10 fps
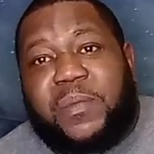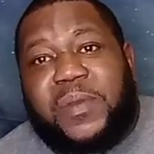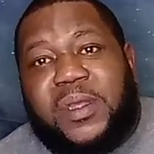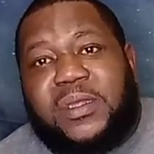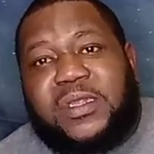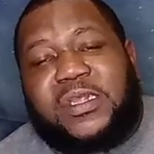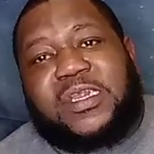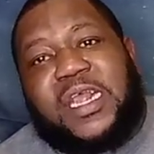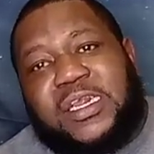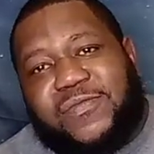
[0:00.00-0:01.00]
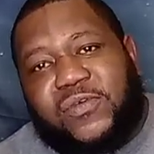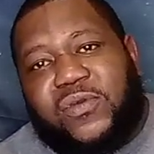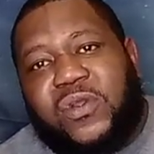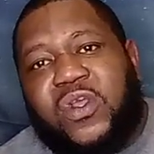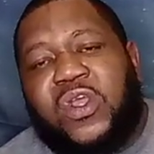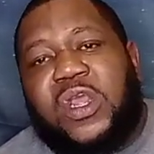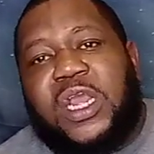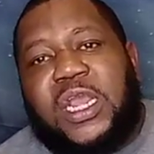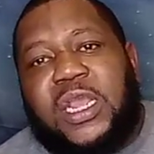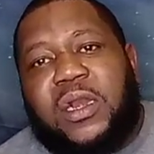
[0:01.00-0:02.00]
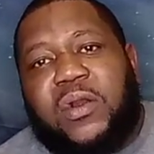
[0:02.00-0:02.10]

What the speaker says: in working towards